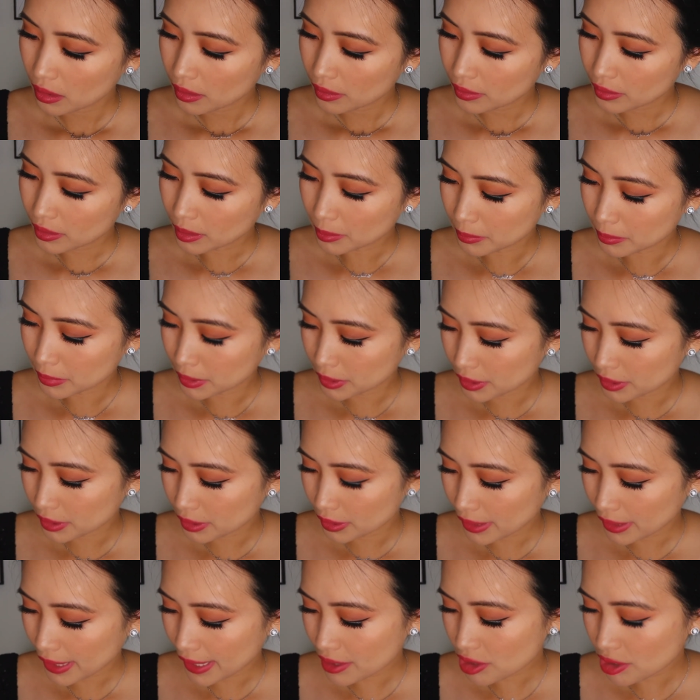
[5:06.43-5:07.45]

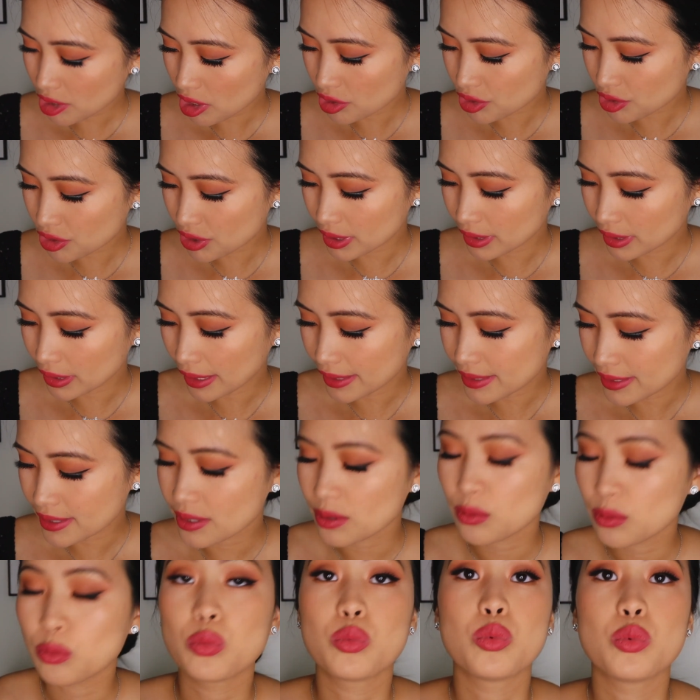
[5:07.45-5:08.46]
number
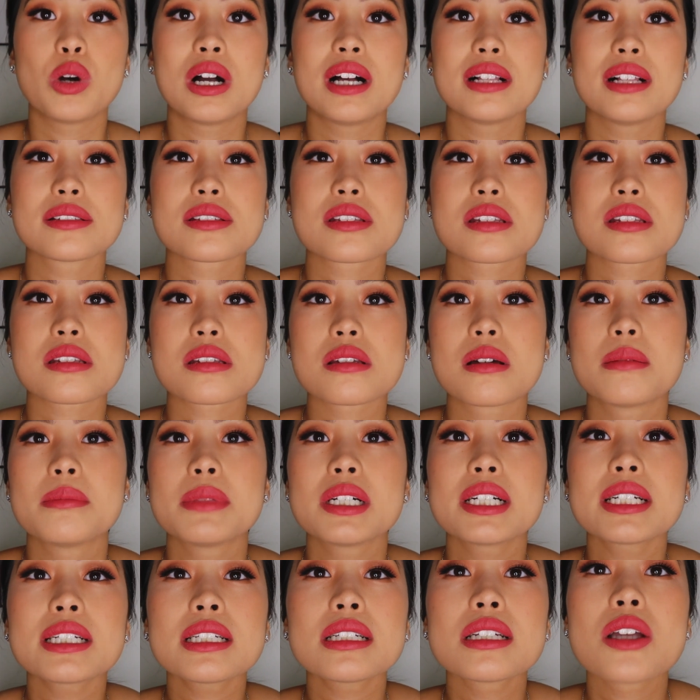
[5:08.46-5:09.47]
890 Wild
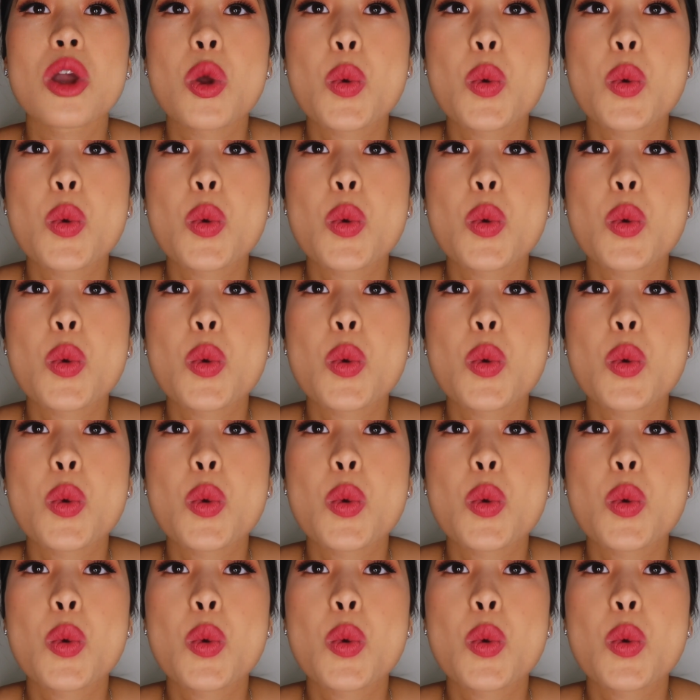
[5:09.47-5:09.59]
SUMAC.